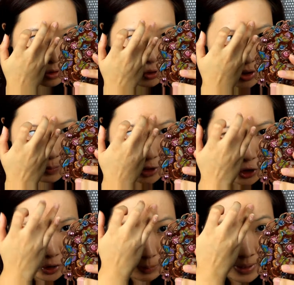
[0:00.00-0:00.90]
use your
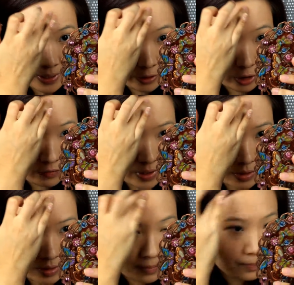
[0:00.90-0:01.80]
brush to apply it on your
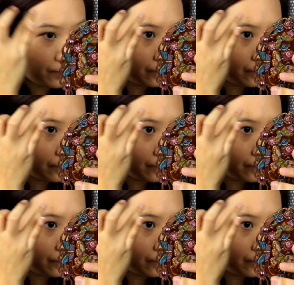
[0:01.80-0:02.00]
face.